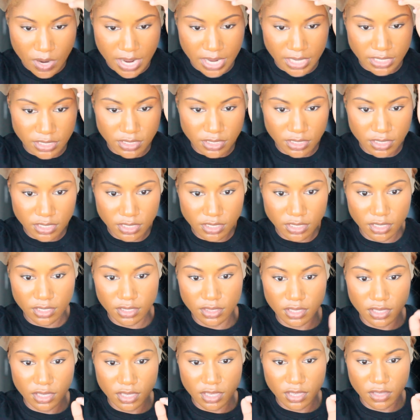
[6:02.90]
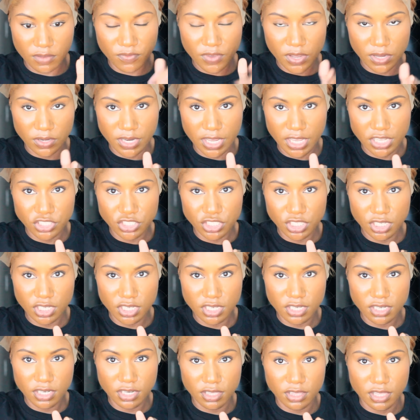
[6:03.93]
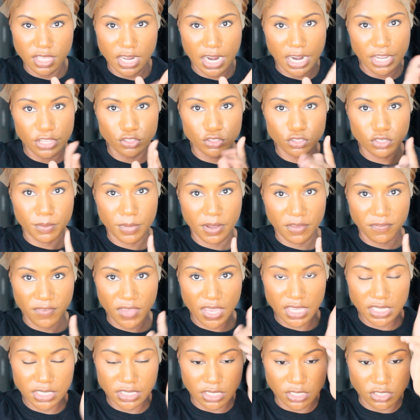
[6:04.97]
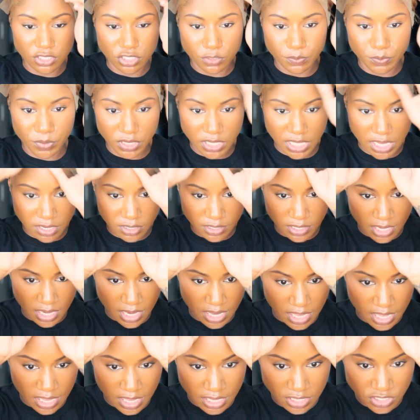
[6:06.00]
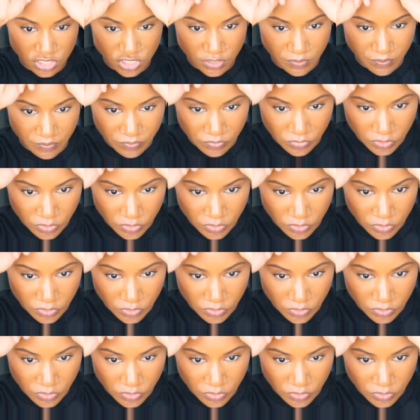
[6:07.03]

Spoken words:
I took the foundation that I use on my face and just put that on the edge,